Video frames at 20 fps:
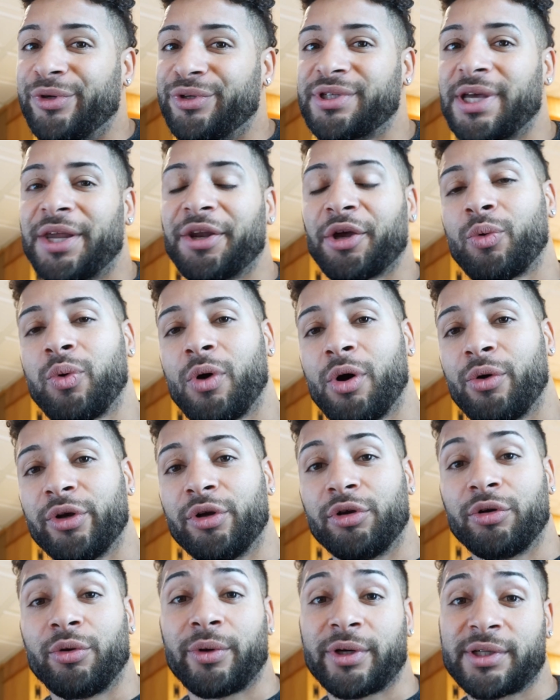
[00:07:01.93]
send a quote,
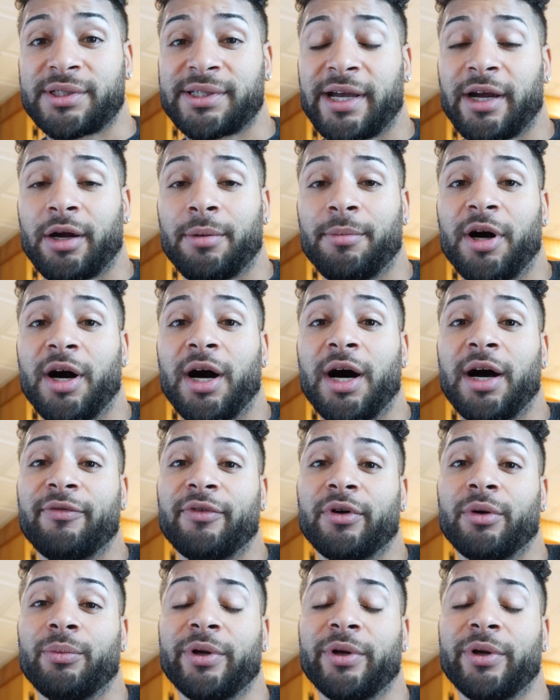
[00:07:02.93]
you don't want to scare them off, or